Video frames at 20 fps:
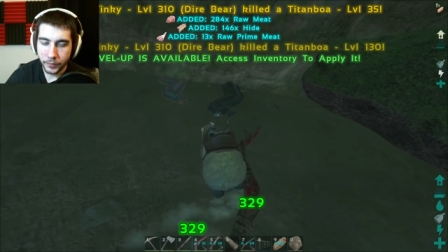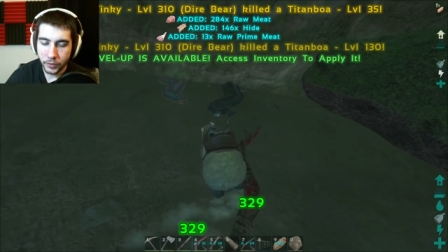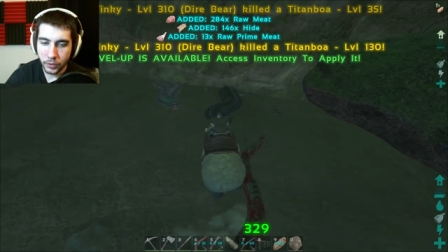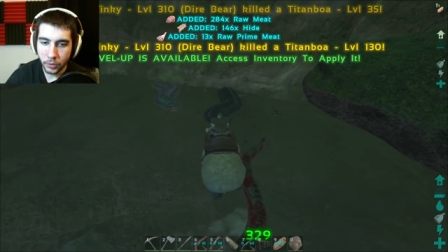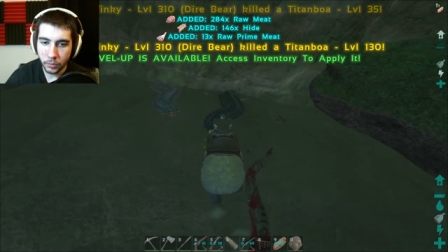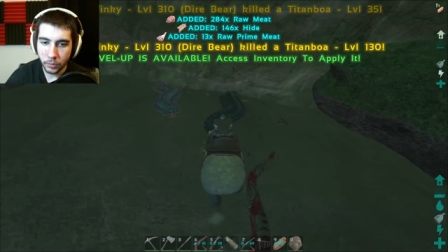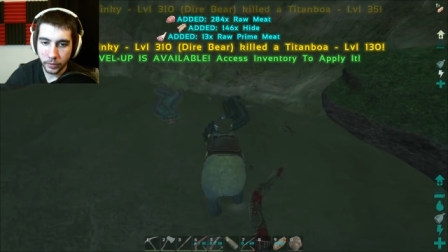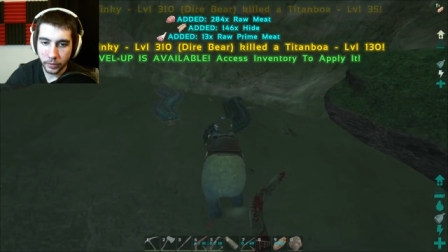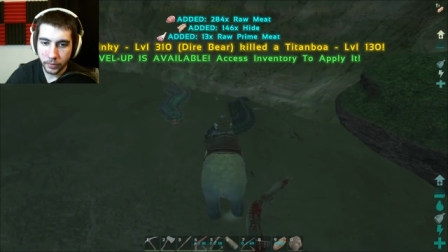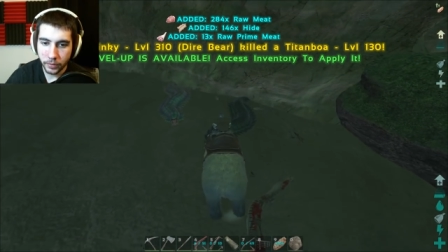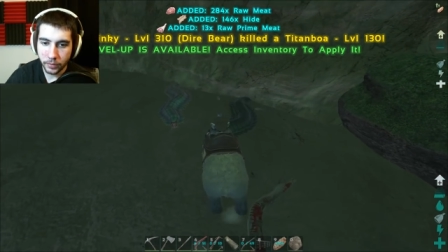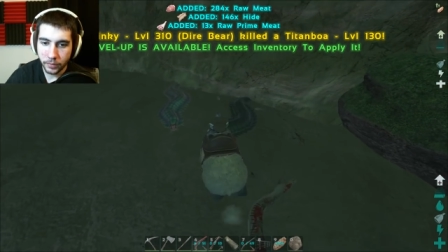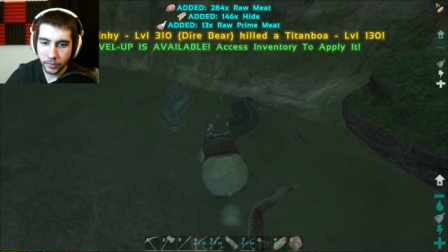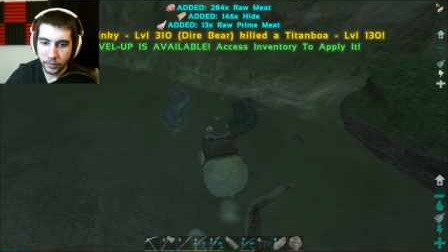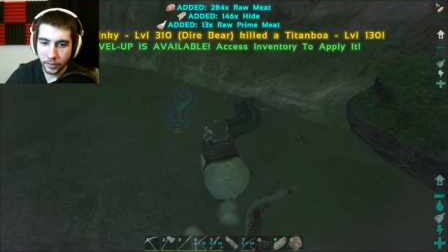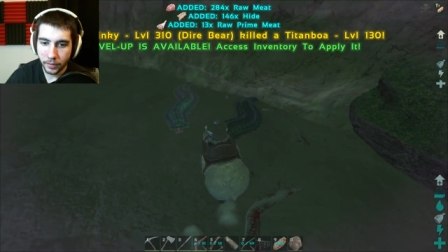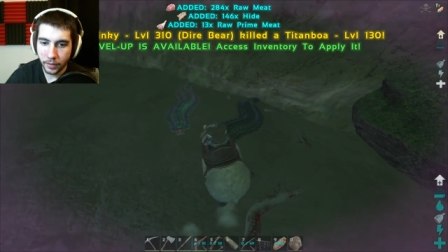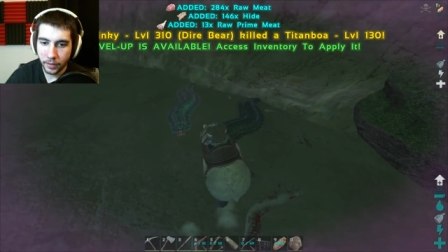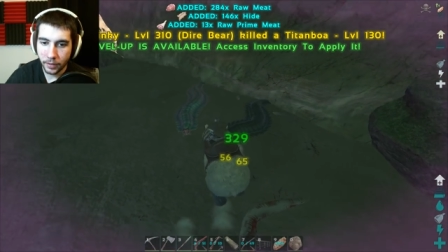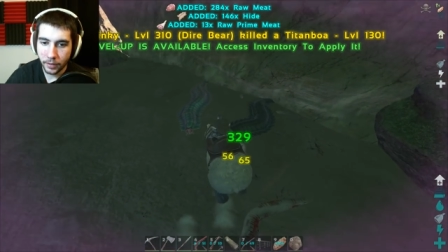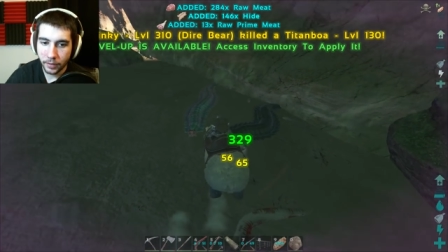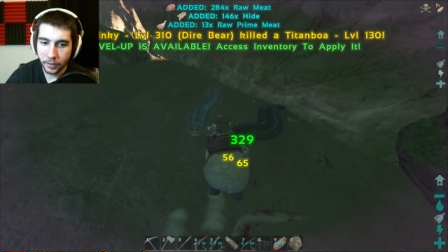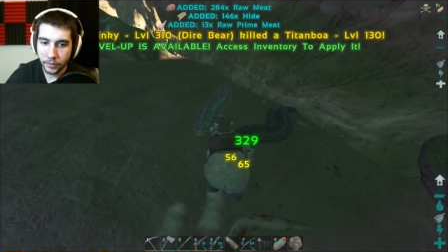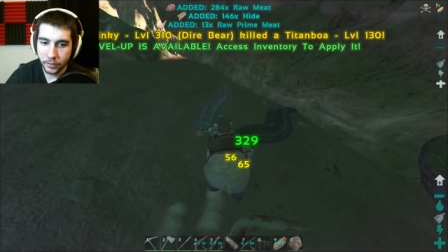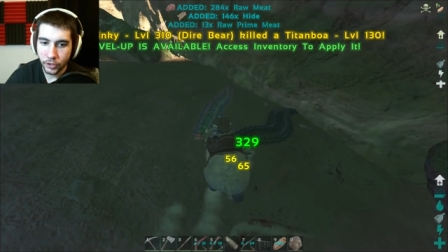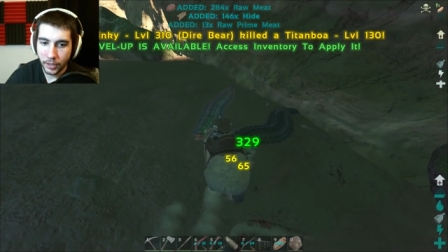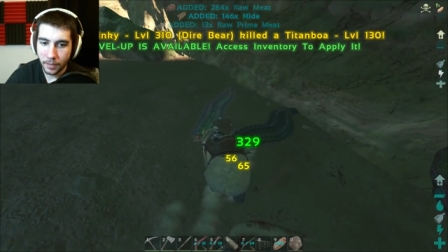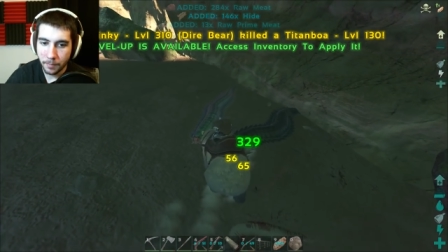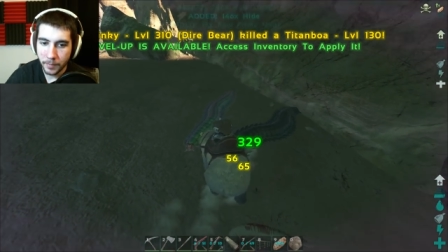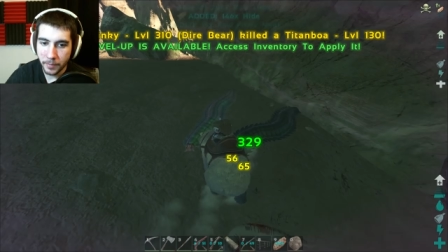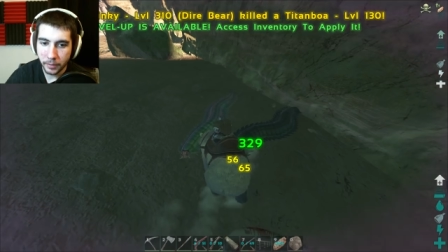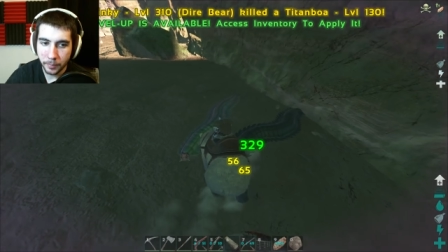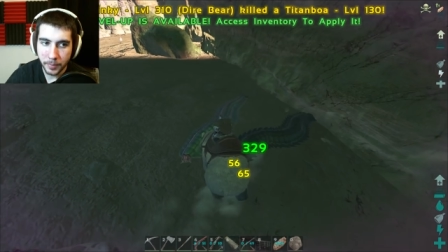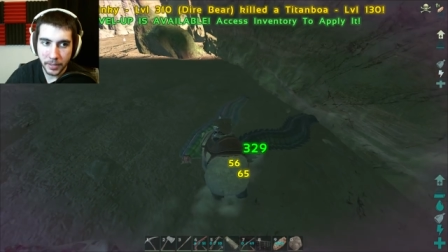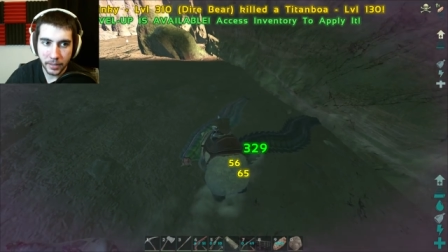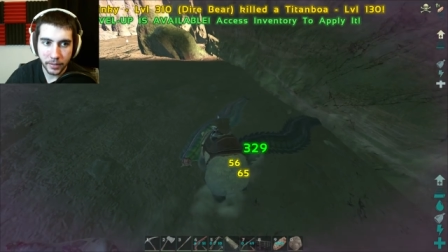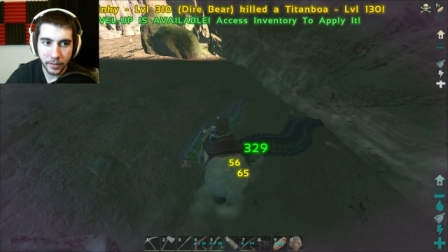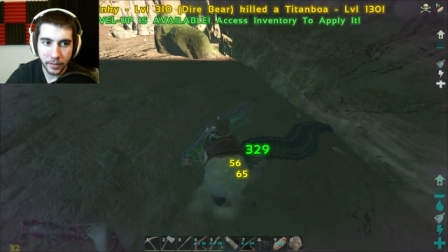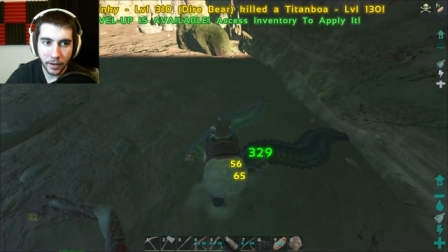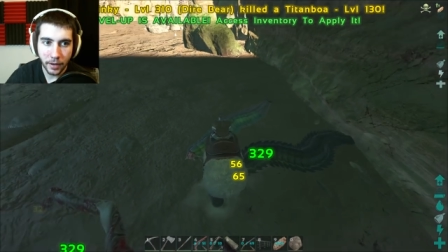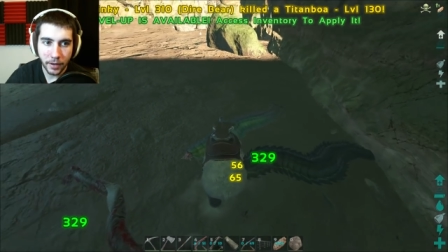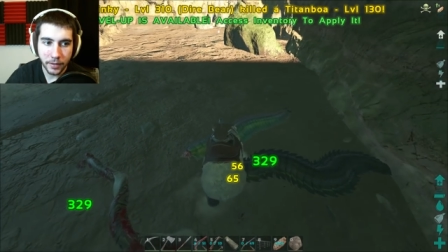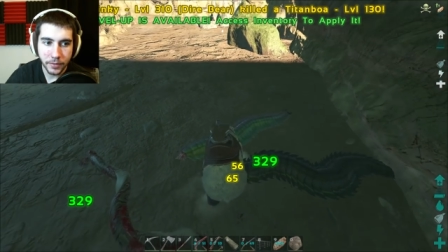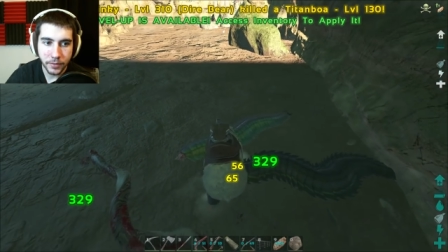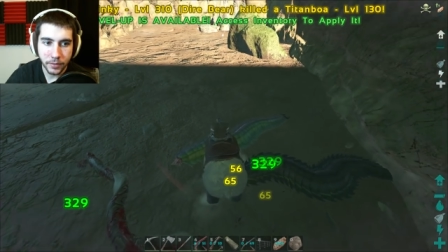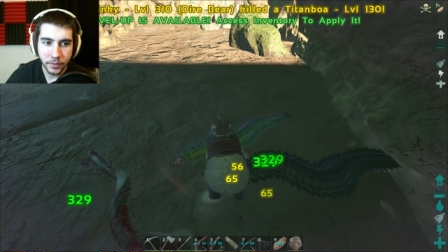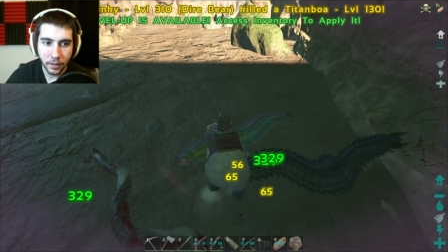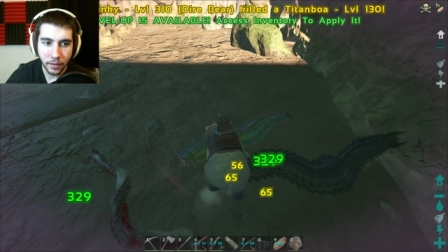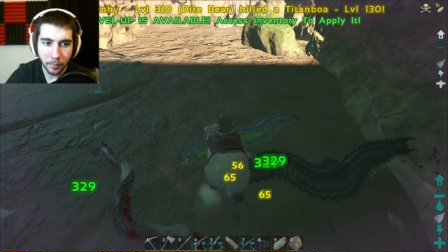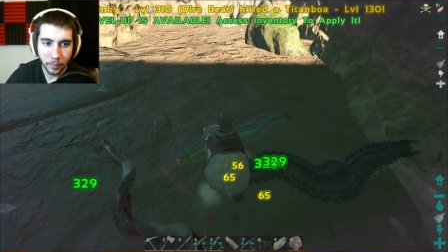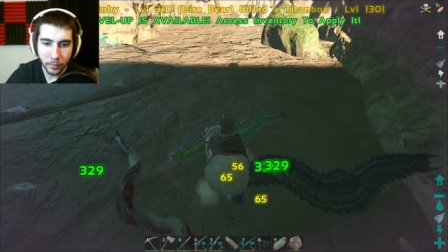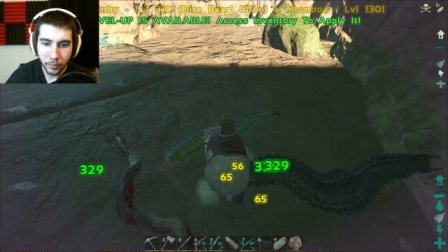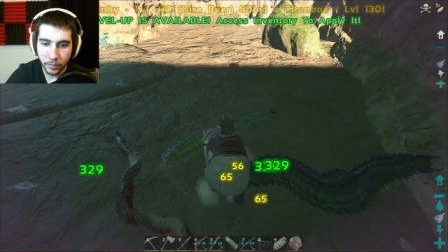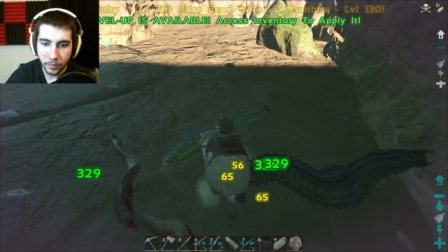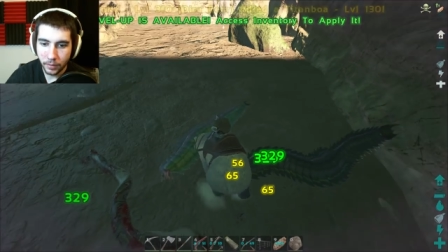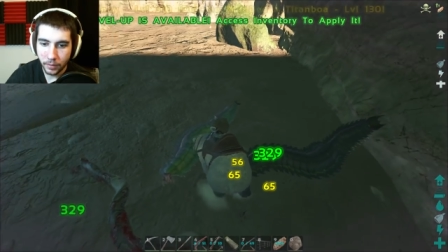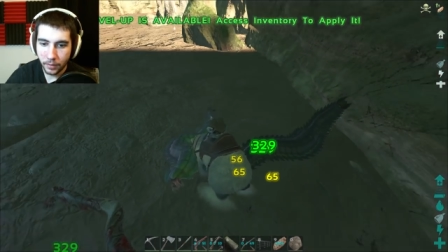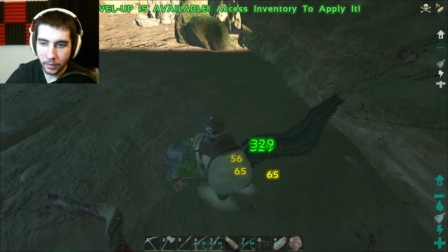two little uh, giant millipede guys, couple